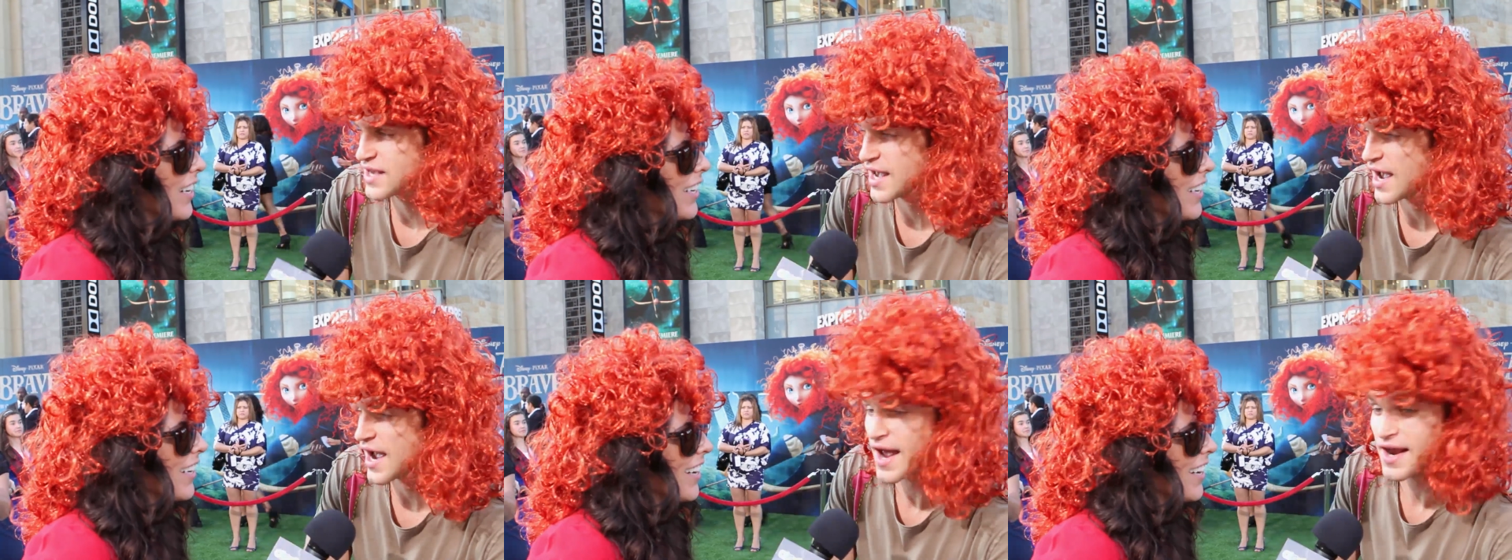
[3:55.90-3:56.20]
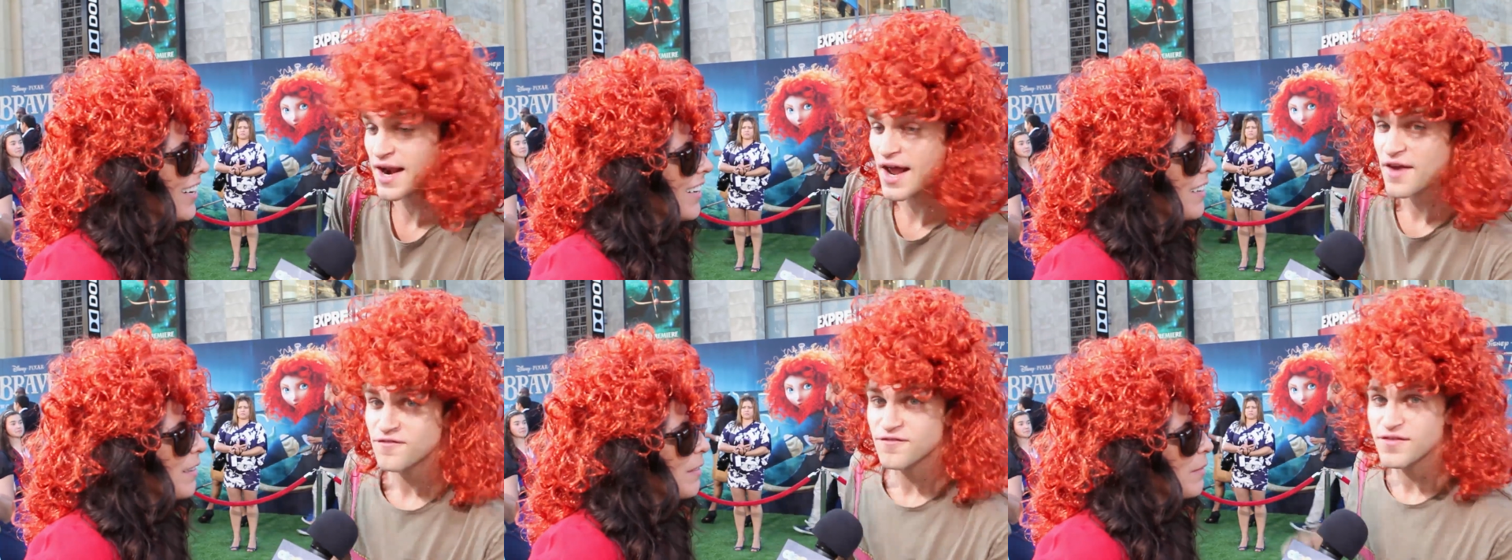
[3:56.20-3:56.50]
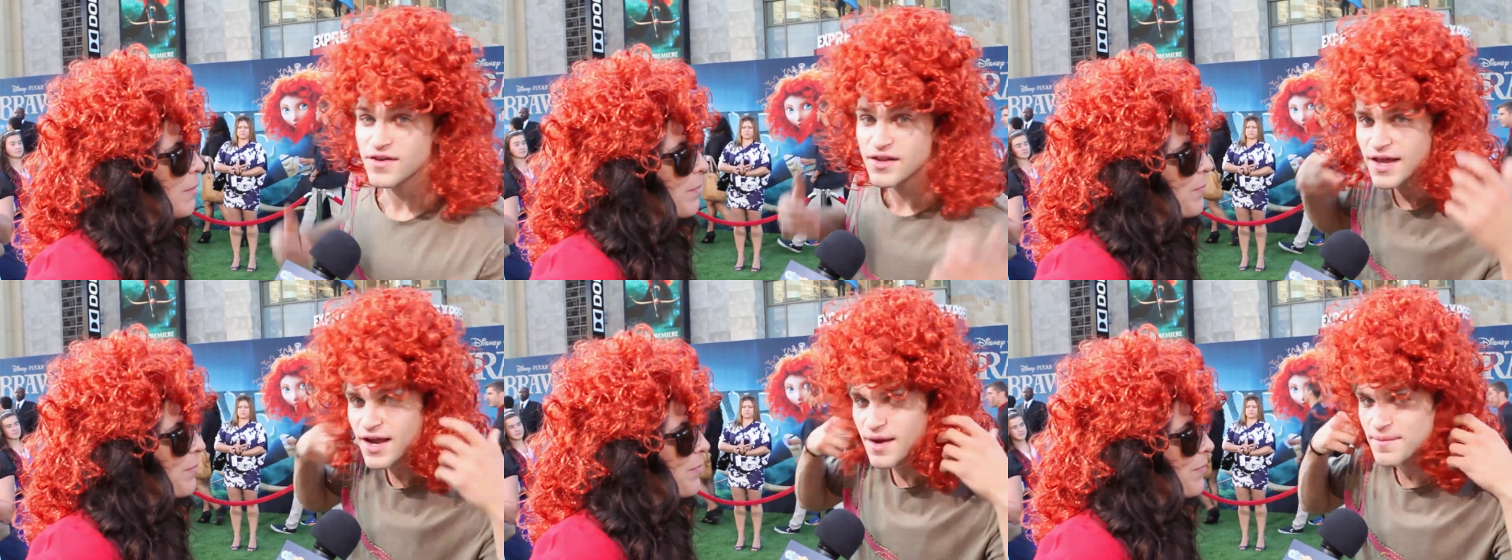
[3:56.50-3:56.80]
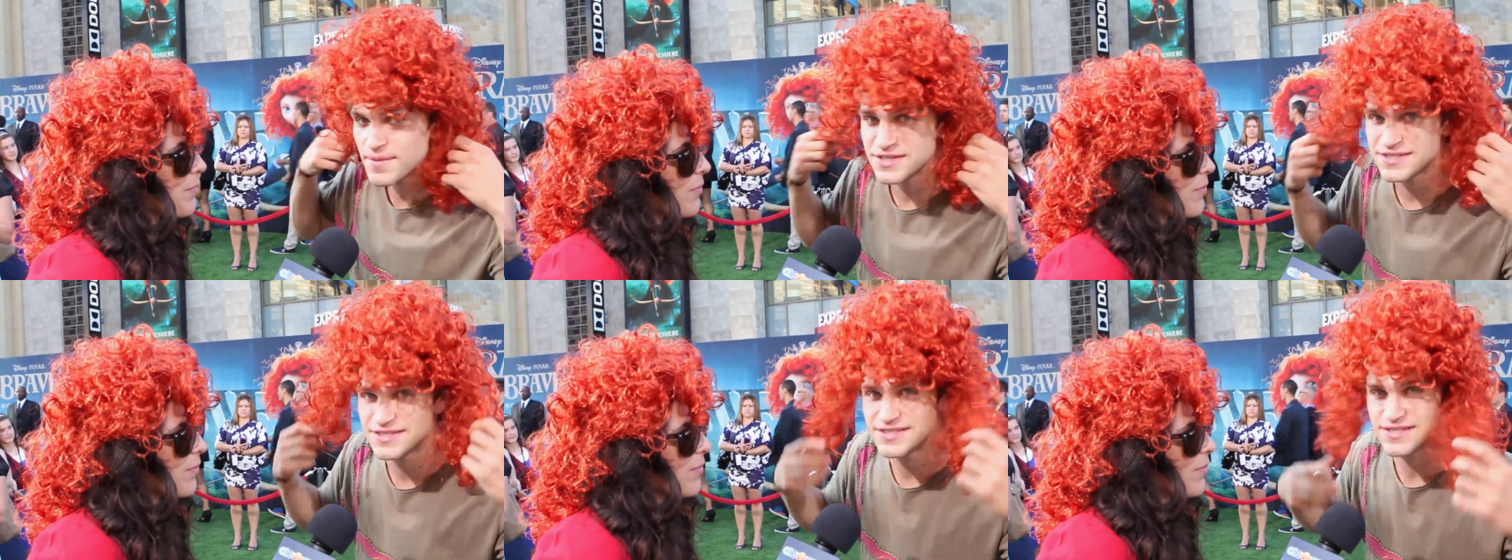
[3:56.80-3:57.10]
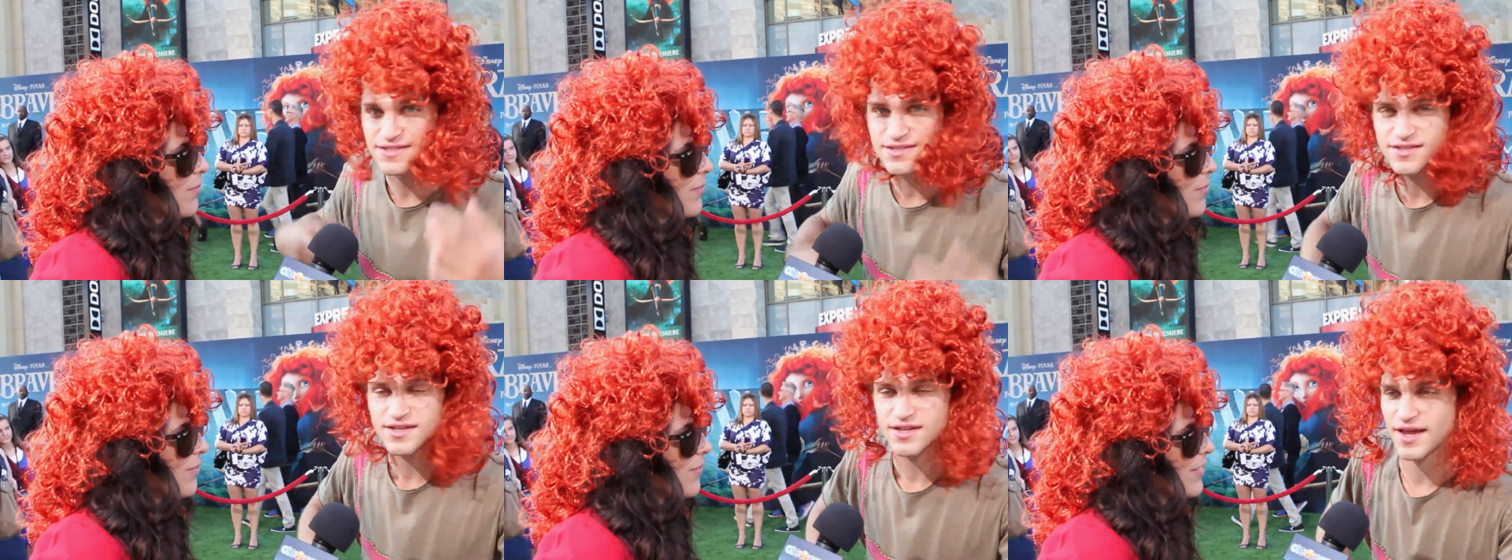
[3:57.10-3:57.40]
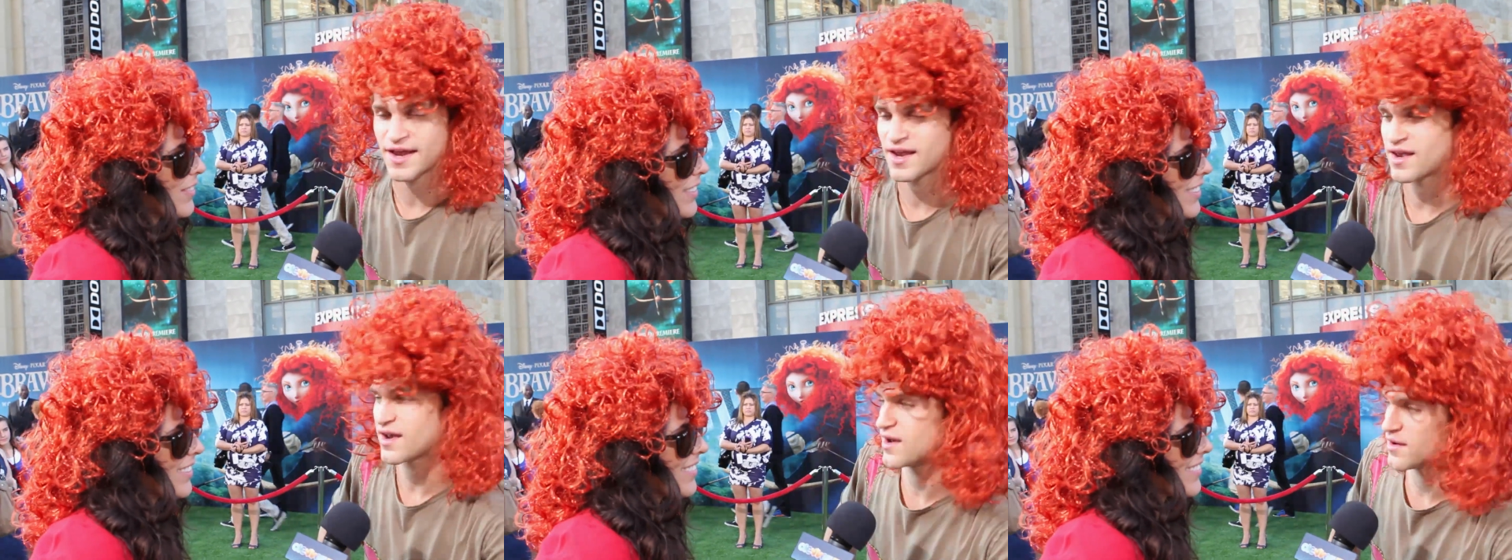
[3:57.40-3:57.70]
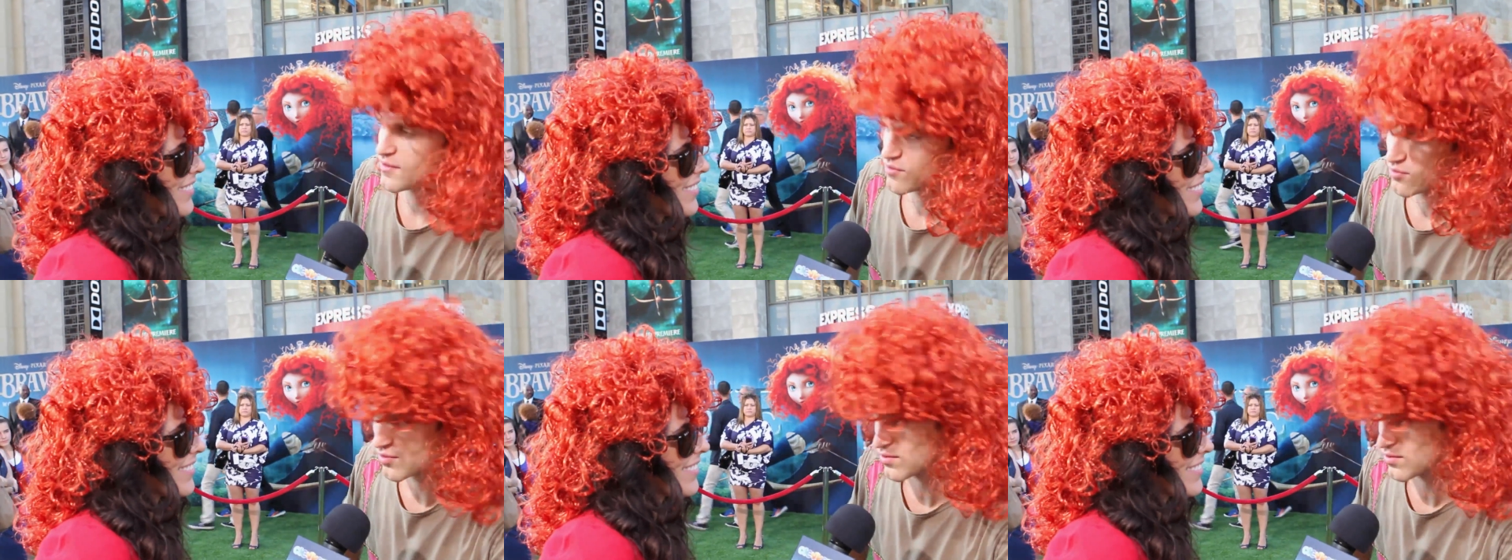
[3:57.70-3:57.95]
Yeah, and I feel like I'm in like a